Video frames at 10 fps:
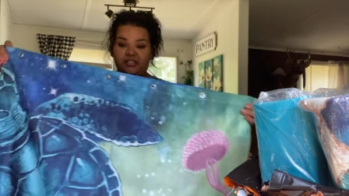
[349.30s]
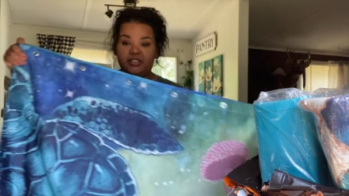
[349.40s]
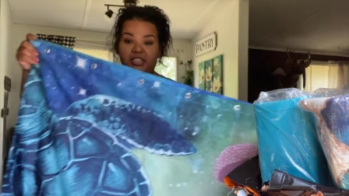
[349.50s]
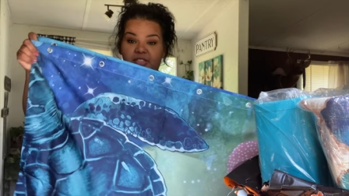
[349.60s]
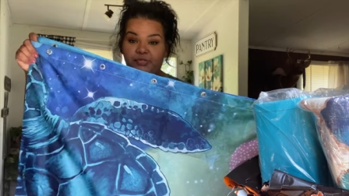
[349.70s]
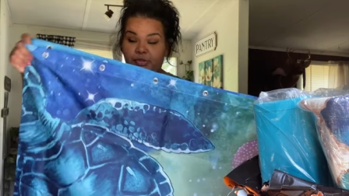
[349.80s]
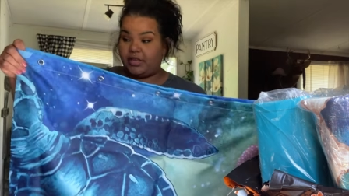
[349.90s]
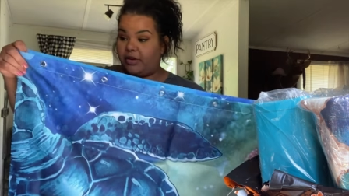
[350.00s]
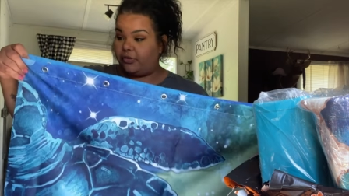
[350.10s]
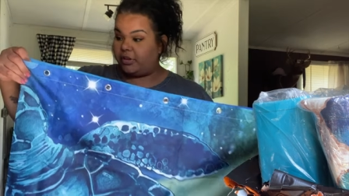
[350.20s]
this feels
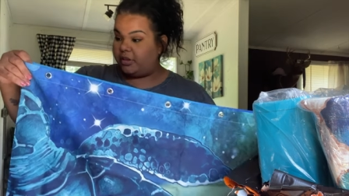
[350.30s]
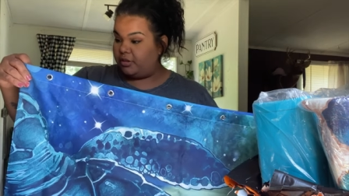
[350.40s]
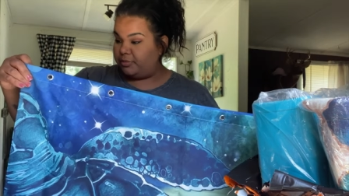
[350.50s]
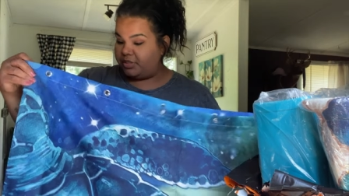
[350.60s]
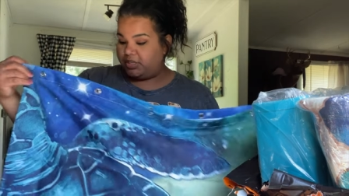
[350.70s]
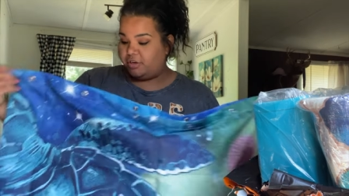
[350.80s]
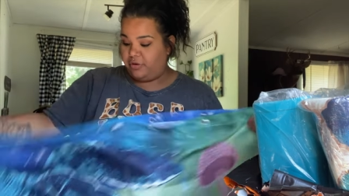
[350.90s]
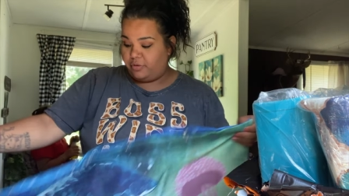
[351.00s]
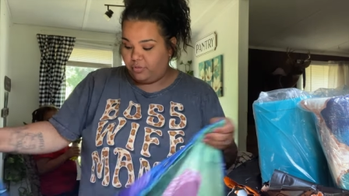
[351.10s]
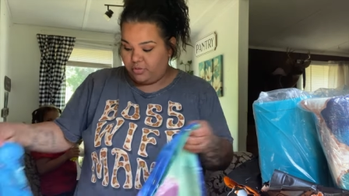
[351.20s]
like really good
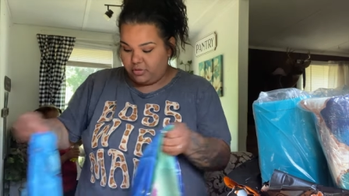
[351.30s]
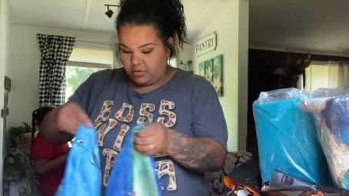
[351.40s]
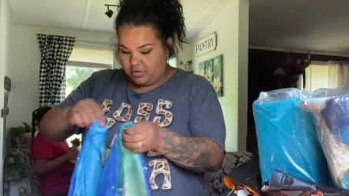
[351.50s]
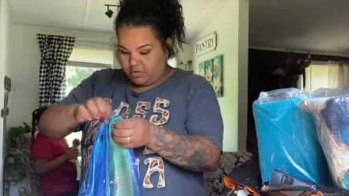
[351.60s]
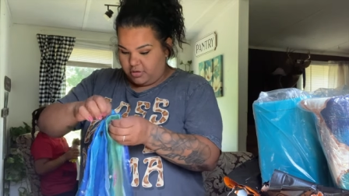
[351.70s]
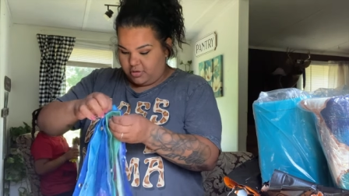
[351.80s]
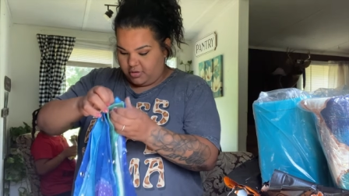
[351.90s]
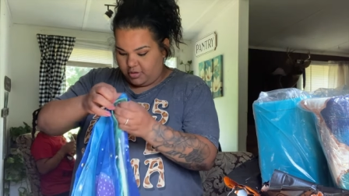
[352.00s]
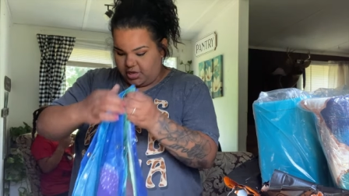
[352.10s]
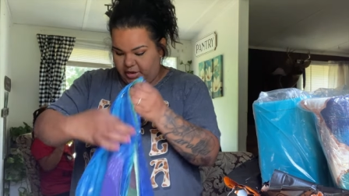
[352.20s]
material.
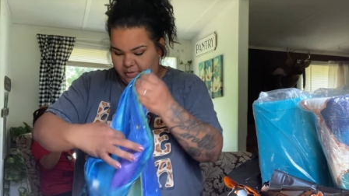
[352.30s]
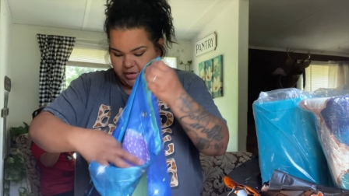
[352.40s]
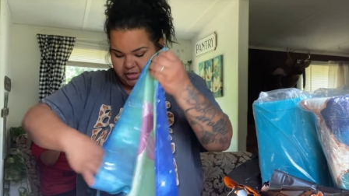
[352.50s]
Can't wait to